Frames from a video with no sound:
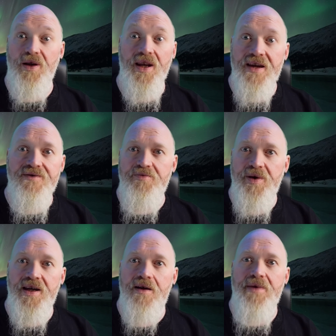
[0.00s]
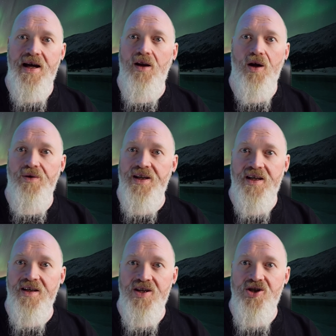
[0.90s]
believed to be a male only
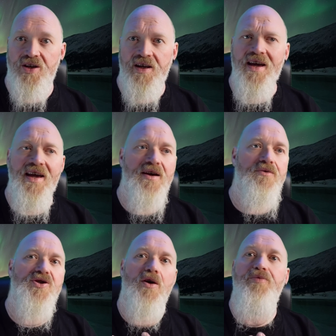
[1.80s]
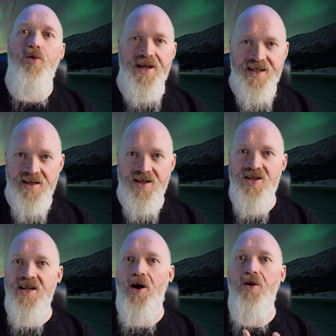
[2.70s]
condition. It was a boy's
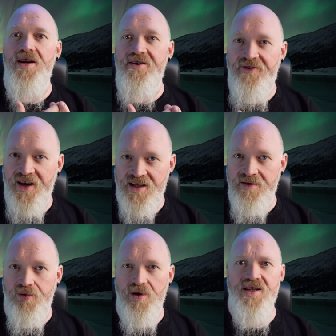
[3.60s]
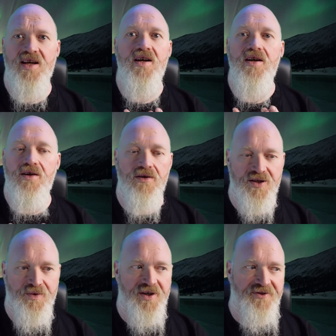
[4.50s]
condition. It only affected boys,
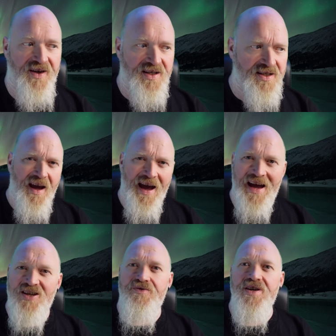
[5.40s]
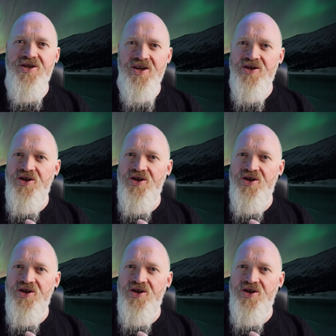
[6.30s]
girls weren't affected. As research